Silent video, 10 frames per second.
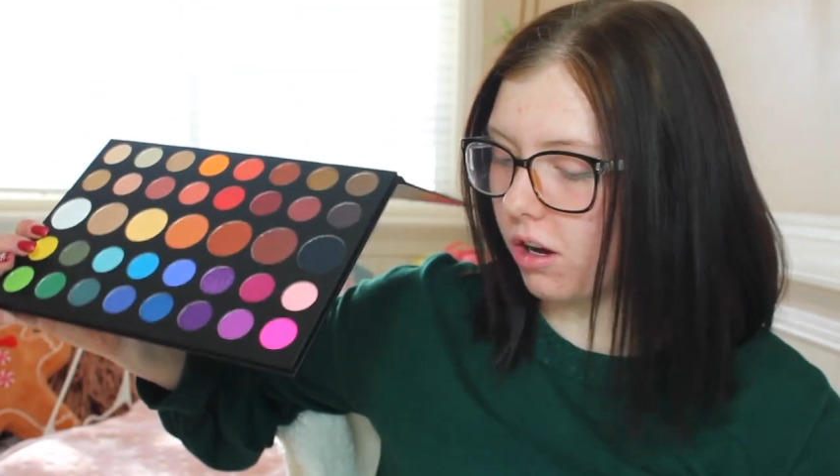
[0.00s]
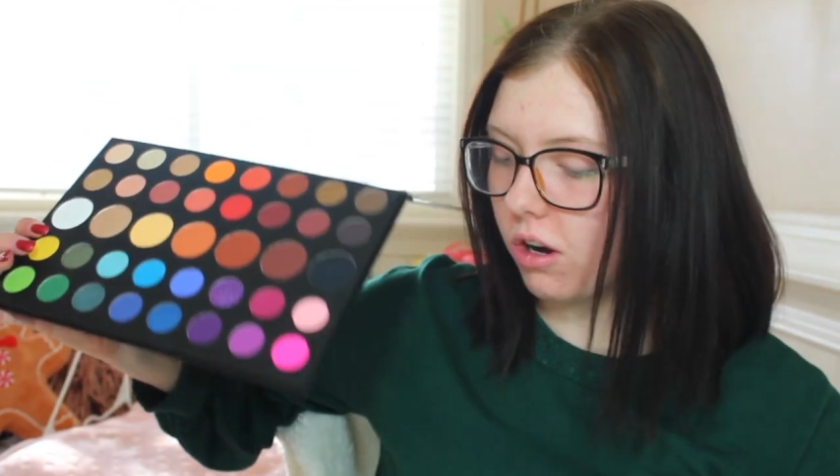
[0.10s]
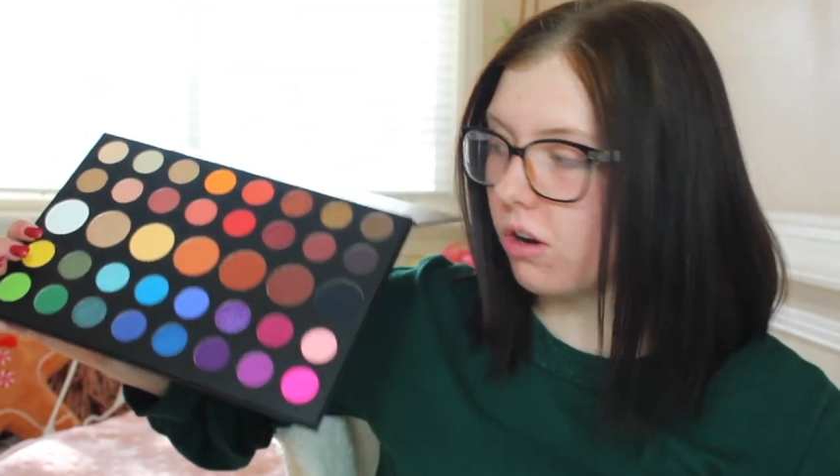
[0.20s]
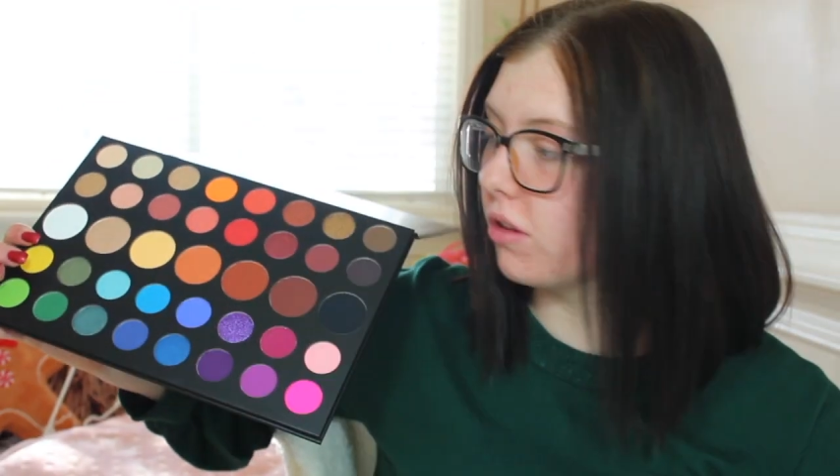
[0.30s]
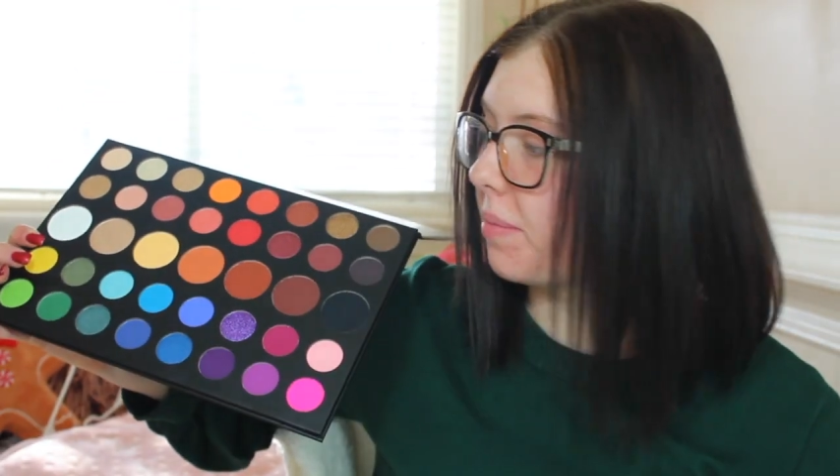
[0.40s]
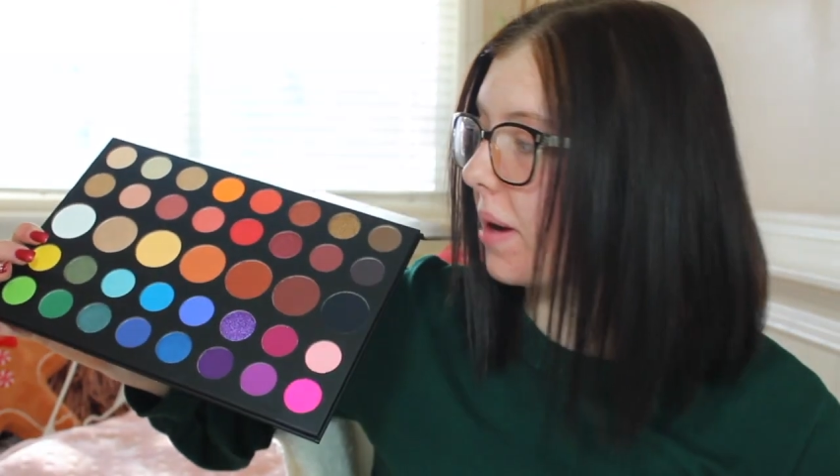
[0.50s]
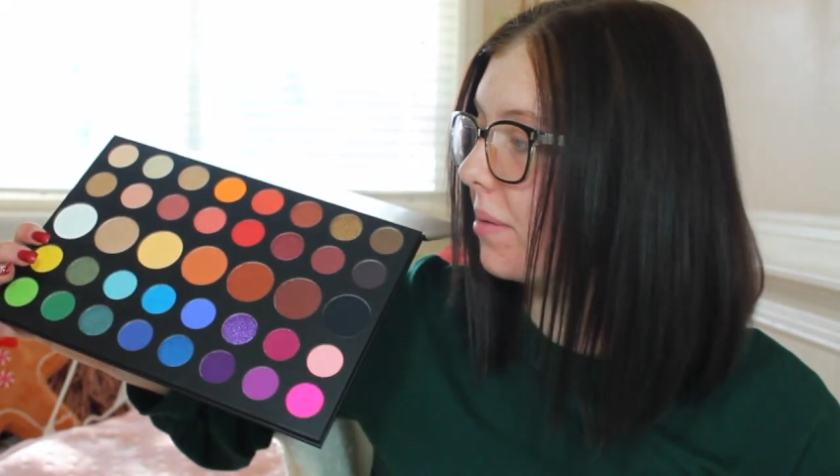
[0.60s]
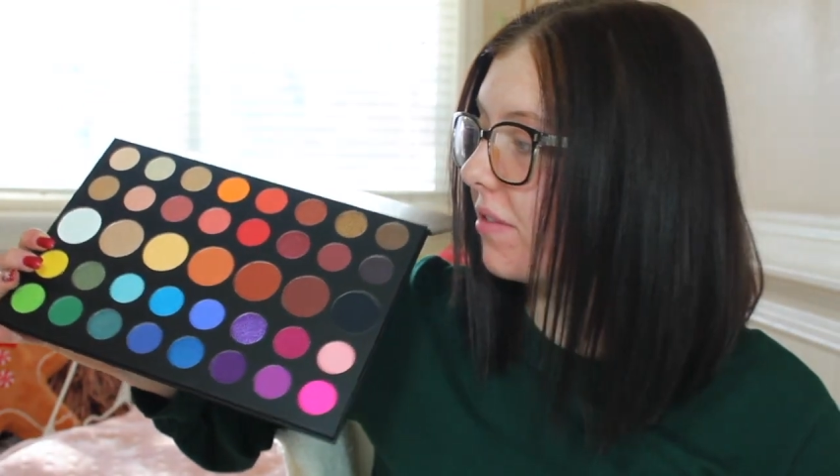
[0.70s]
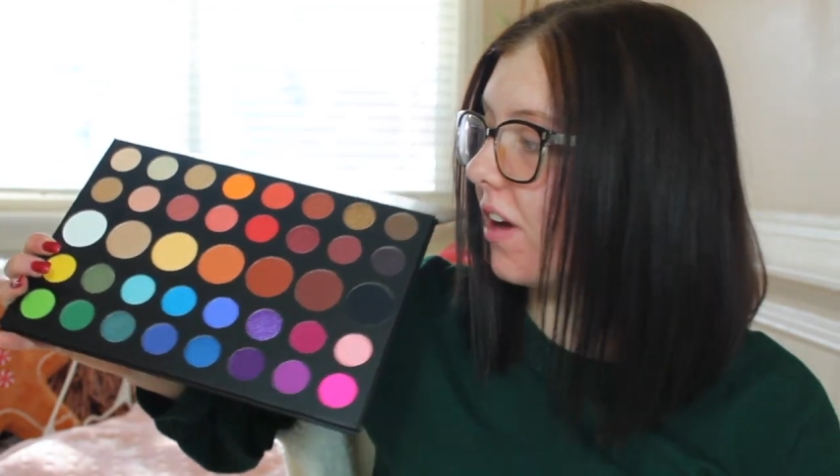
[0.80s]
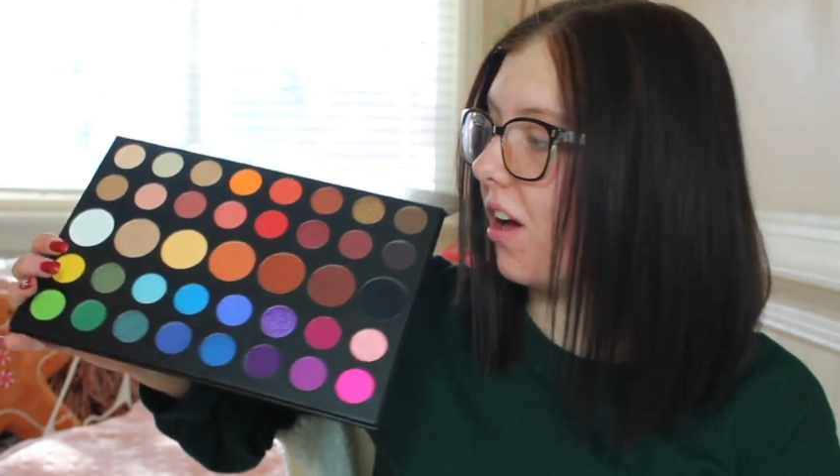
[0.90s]
Oh, the
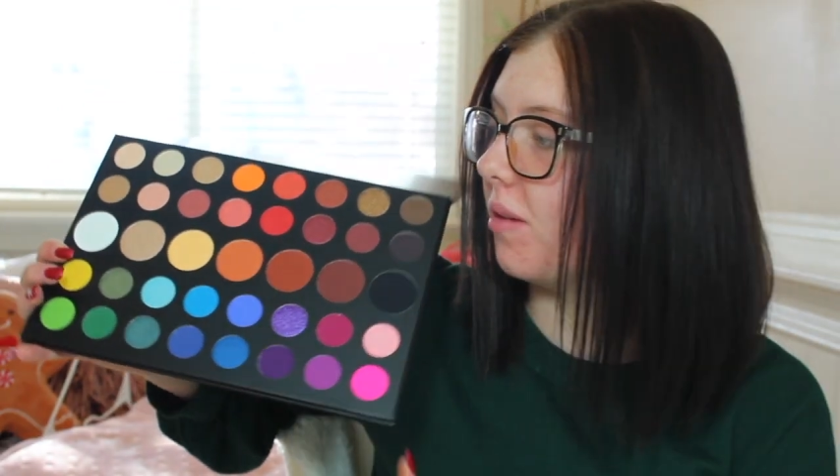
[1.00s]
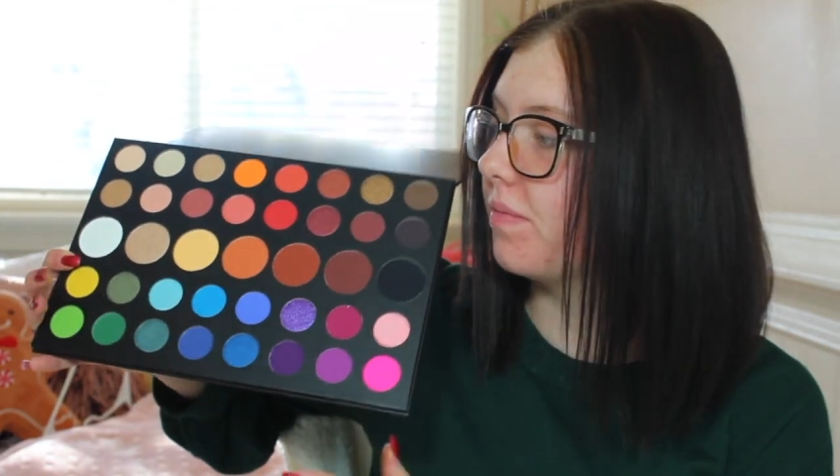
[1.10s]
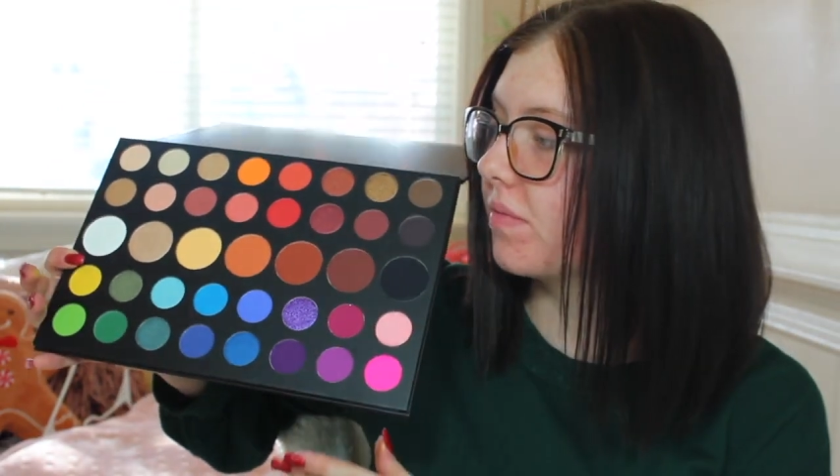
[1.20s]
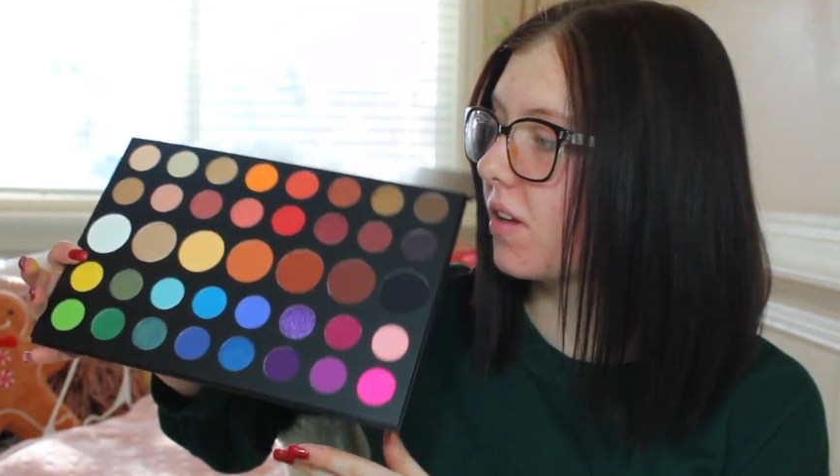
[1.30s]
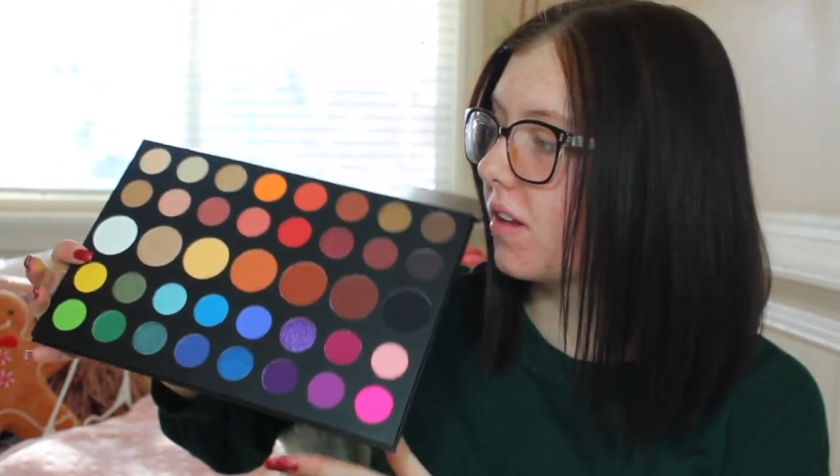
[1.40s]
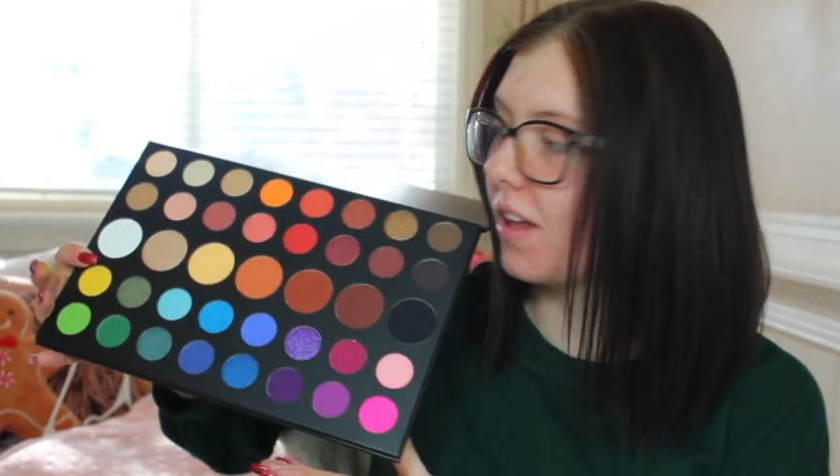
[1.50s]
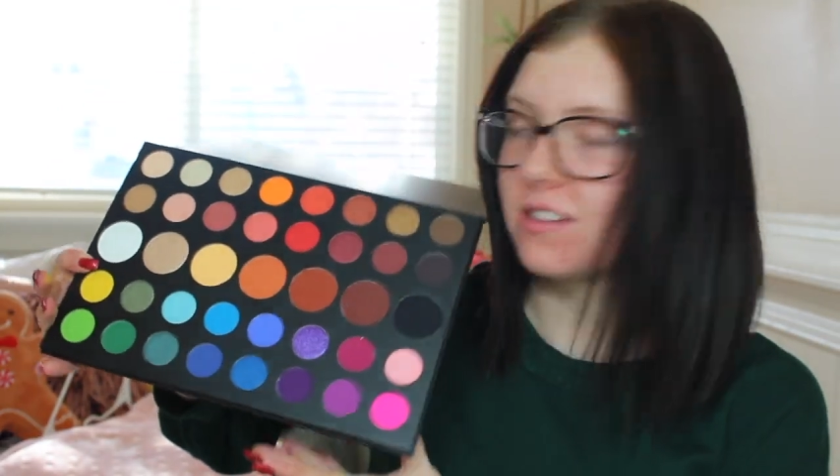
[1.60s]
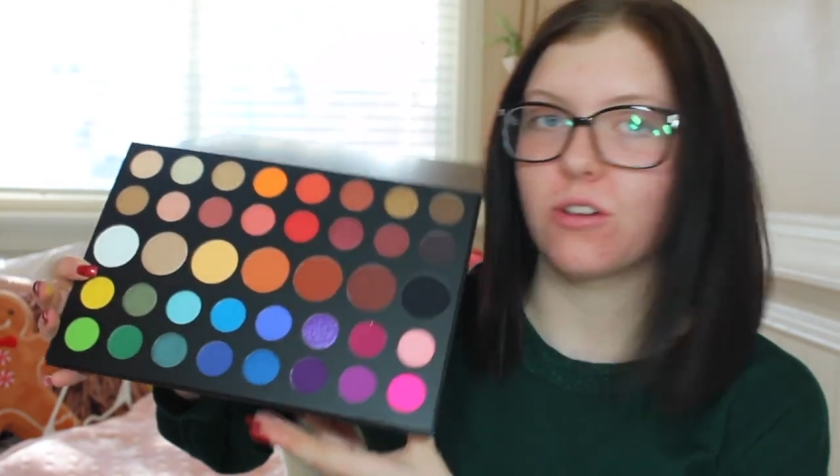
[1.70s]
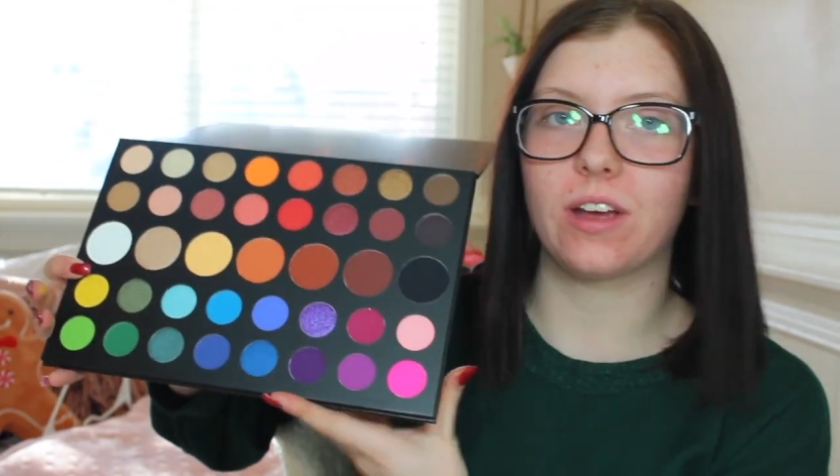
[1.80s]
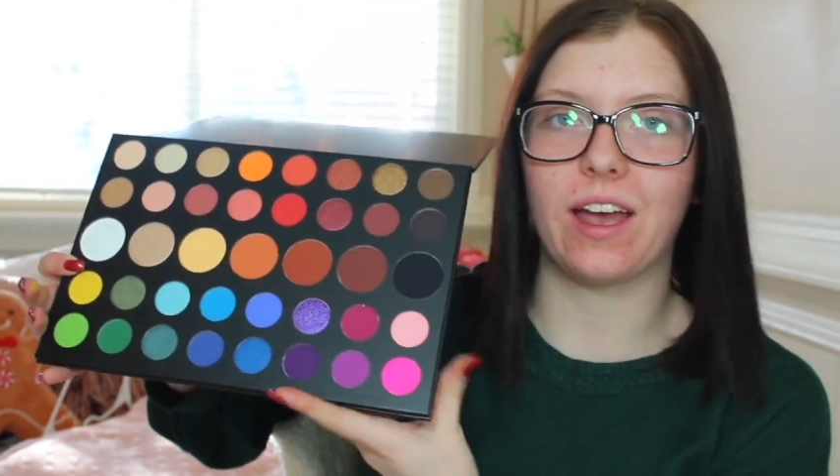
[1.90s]
paper fell.
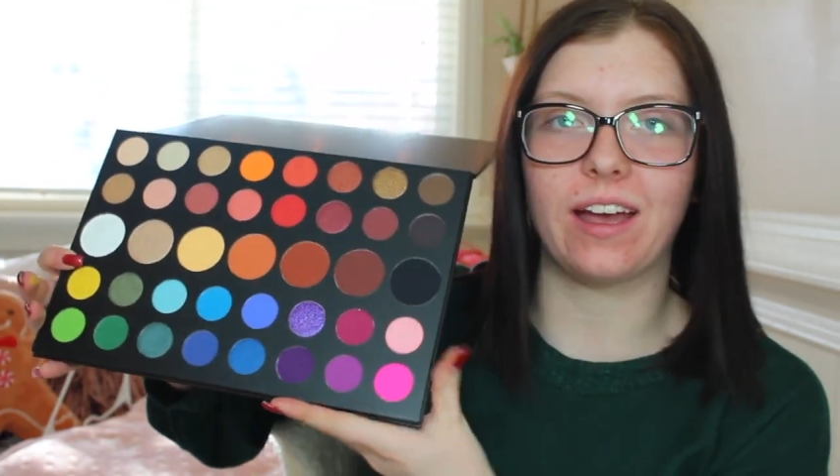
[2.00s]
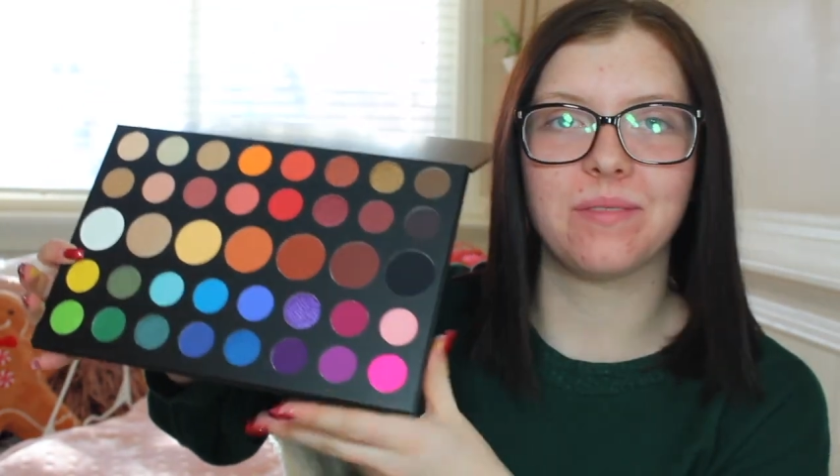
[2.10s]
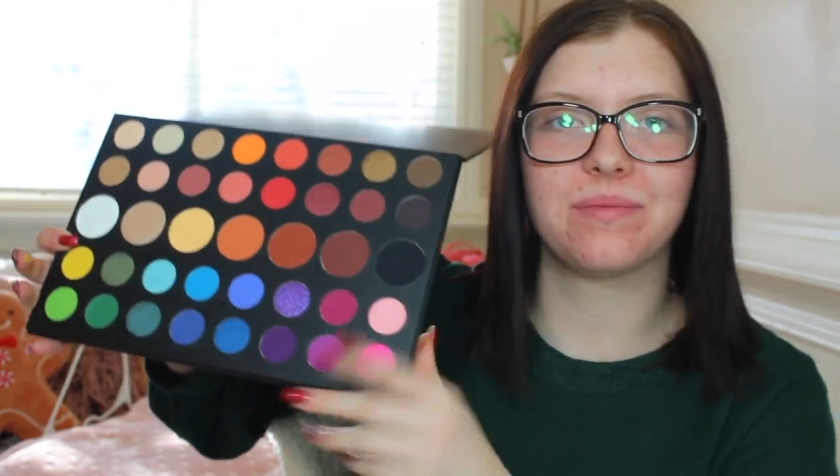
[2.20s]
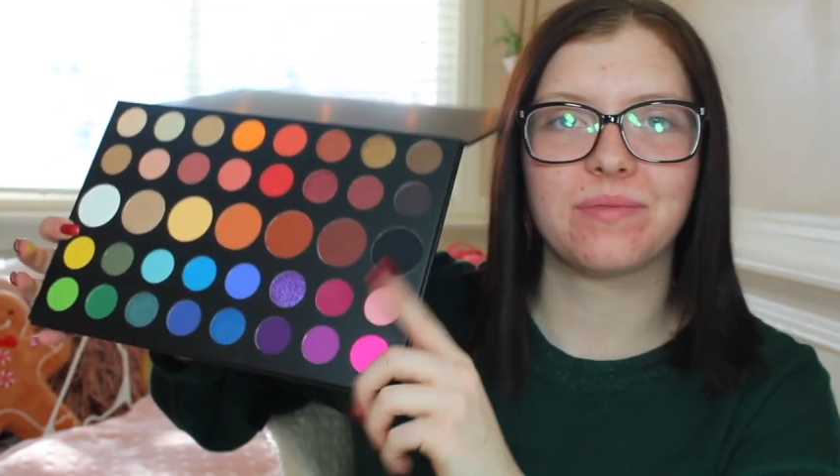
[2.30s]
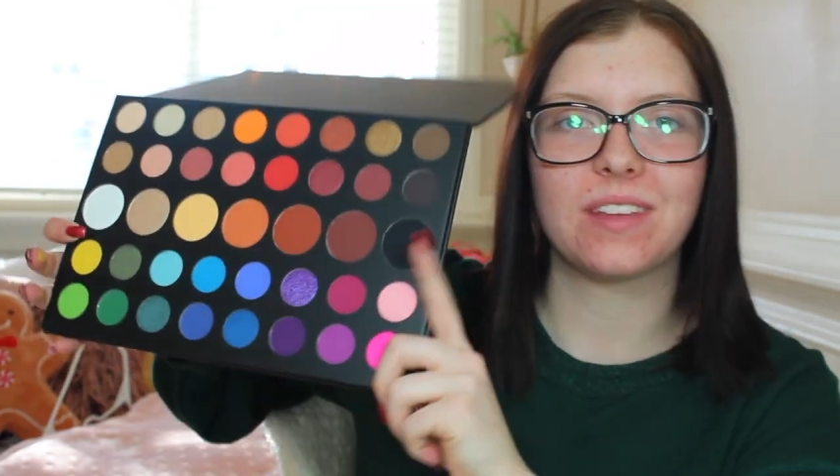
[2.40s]
That's okay.